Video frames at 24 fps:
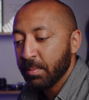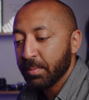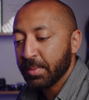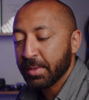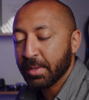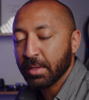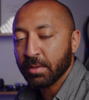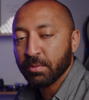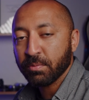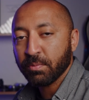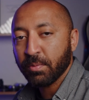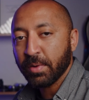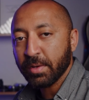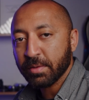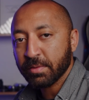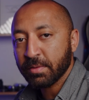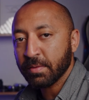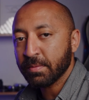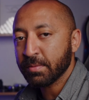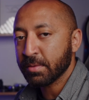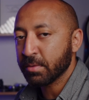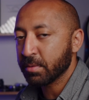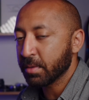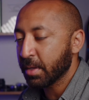because Rec
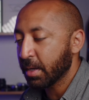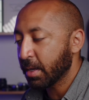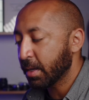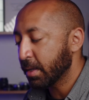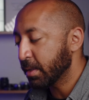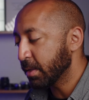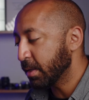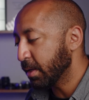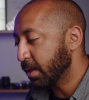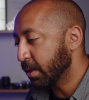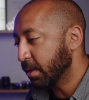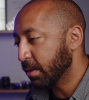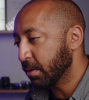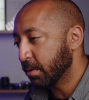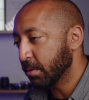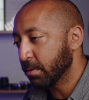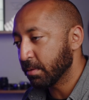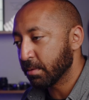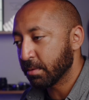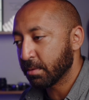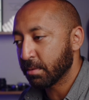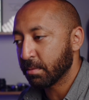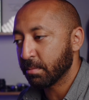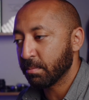709
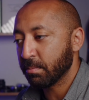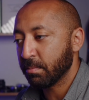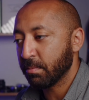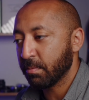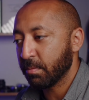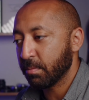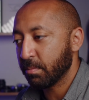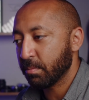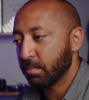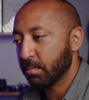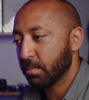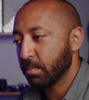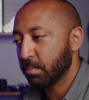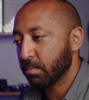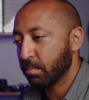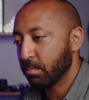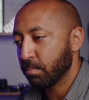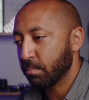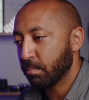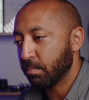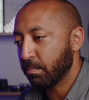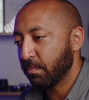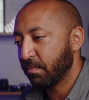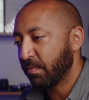is
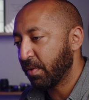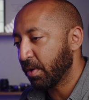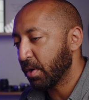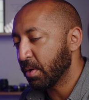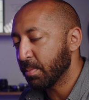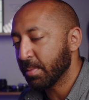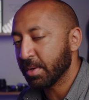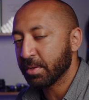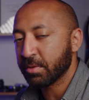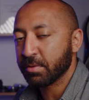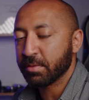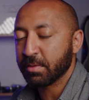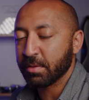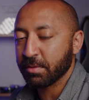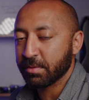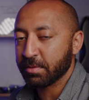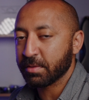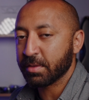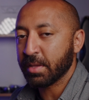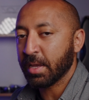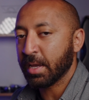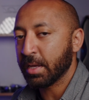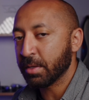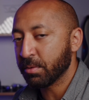very much the
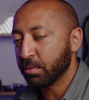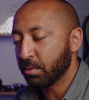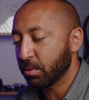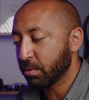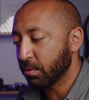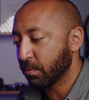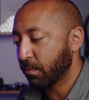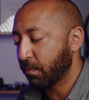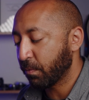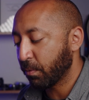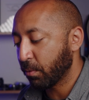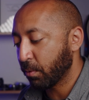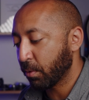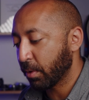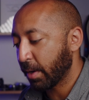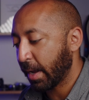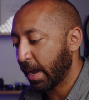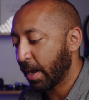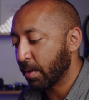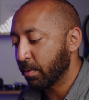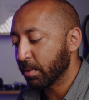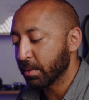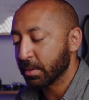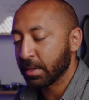standard for
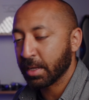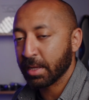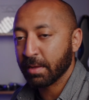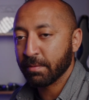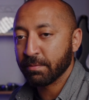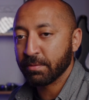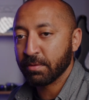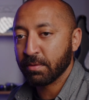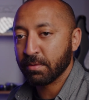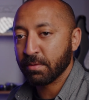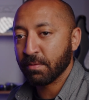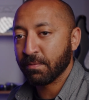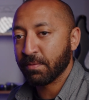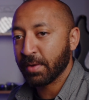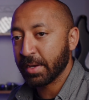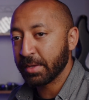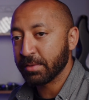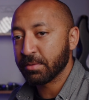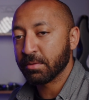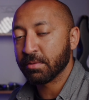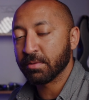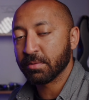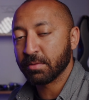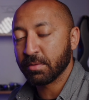how a lot of
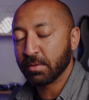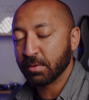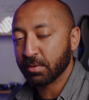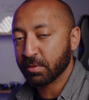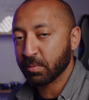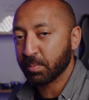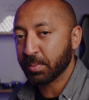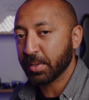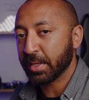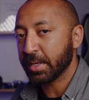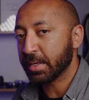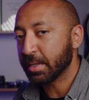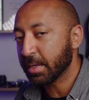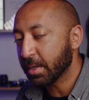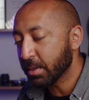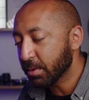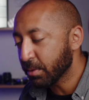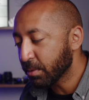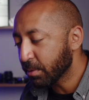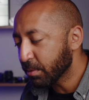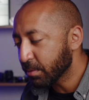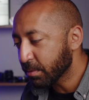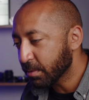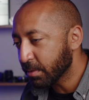devices display
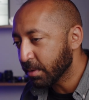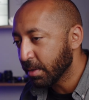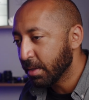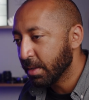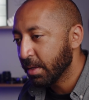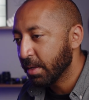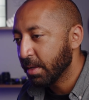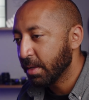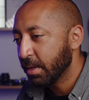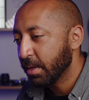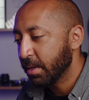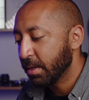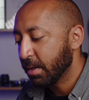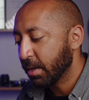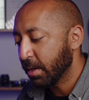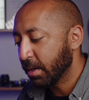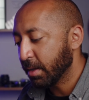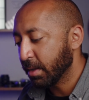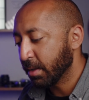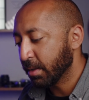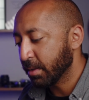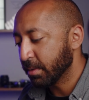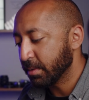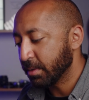colors.
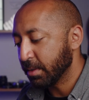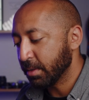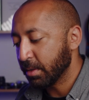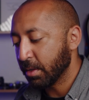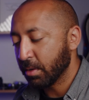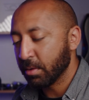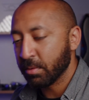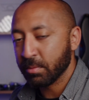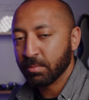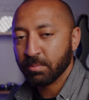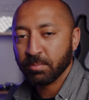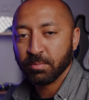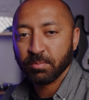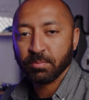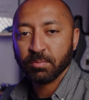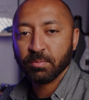You know,